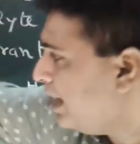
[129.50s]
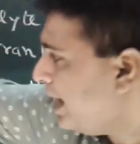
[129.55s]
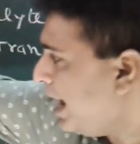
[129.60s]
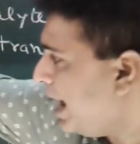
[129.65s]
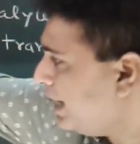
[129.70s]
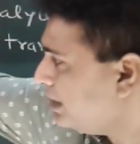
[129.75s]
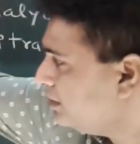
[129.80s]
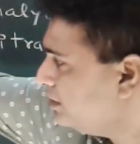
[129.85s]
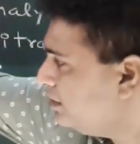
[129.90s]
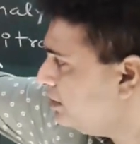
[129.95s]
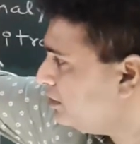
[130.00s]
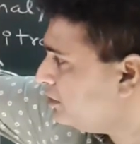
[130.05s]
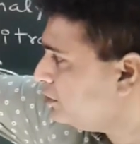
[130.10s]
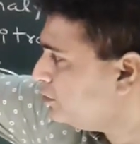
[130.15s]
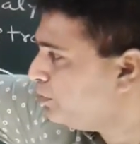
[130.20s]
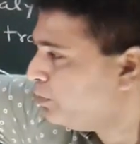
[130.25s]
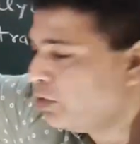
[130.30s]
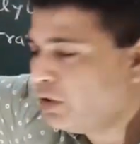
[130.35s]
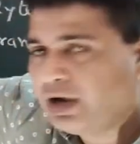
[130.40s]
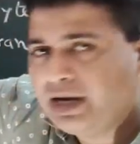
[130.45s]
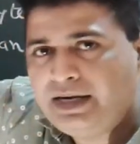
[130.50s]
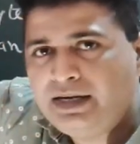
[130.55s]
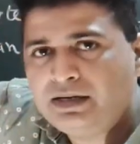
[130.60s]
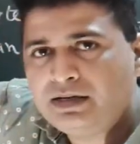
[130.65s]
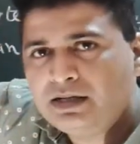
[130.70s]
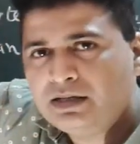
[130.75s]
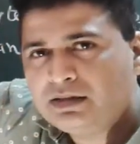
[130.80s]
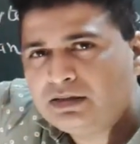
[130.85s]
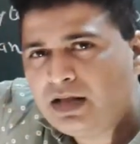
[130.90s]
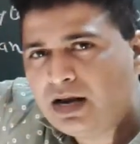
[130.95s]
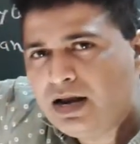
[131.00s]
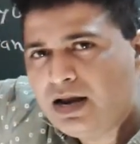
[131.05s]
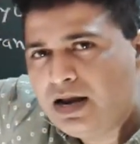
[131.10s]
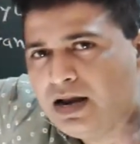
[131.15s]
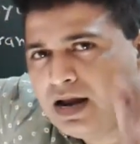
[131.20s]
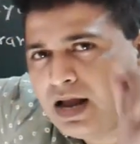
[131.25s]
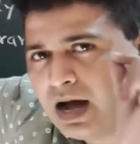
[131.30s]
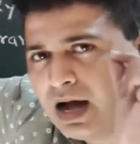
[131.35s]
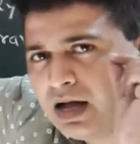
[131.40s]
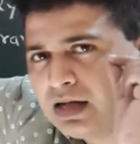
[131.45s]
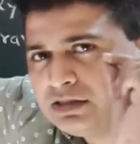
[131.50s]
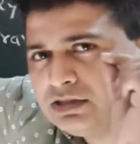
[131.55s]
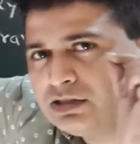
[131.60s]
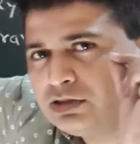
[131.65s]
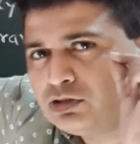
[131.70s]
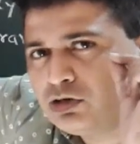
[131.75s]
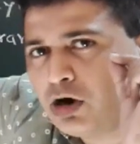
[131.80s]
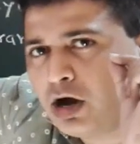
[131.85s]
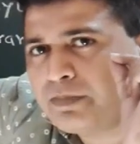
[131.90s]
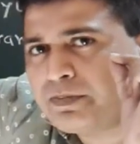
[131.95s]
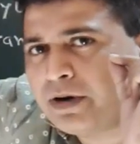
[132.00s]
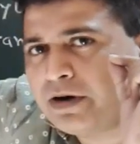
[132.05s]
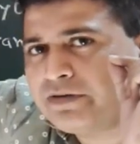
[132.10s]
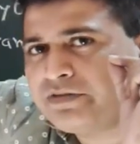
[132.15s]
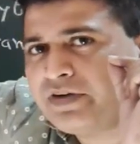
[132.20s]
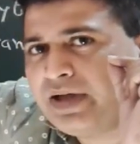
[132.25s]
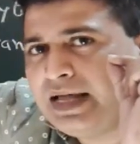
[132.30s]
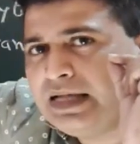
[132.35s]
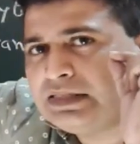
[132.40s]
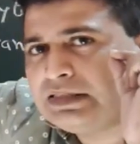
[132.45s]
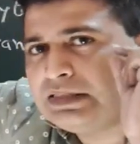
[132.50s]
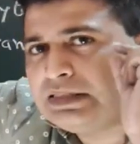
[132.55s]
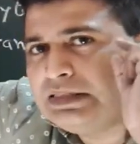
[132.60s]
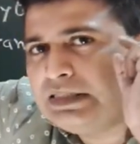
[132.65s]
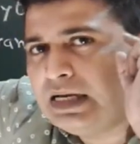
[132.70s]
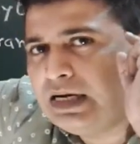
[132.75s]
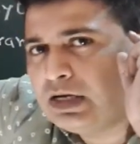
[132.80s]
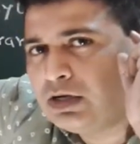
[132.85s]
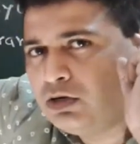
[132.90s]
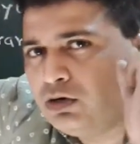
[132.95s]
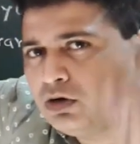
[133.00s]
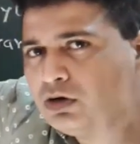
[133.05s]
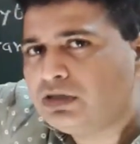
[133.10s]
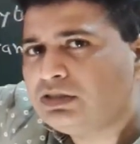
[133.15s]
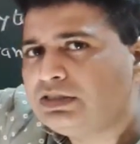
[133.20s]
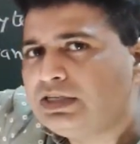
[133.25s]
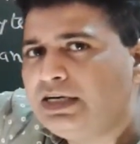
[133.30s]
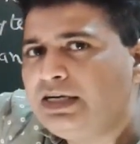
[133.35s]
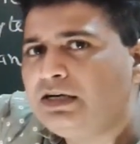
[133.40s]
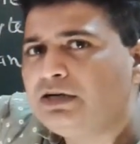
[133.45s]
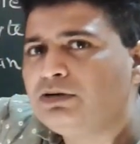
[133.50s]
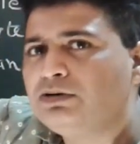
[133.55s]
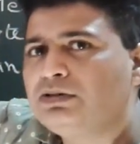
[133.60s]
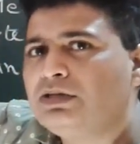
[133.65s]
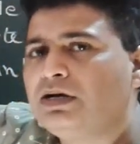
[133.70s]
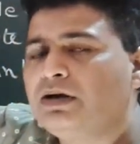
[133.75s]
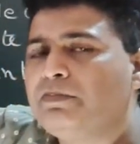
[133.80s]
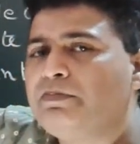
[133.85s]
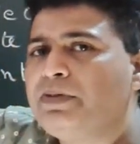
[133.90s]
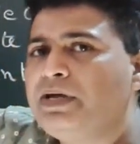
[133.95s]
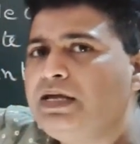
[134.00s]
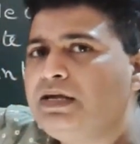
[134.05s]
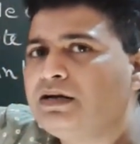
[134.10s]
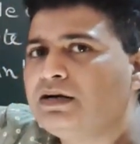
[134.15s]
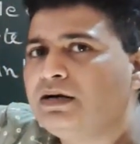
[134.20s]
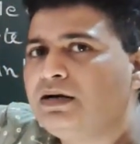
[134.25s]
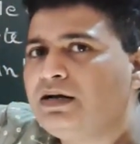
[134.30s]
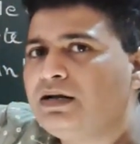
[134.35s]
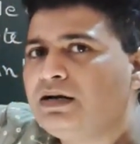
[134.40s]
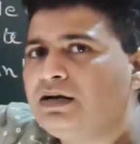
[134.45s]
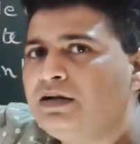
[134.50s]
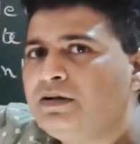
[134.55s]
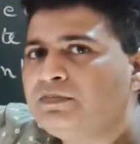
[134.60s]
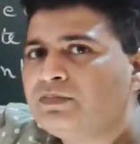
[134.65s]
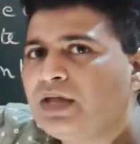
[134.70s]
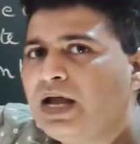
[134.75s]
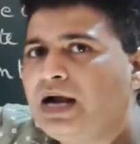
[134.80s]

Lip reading: At this point, the last drop of HCl goes into the beaker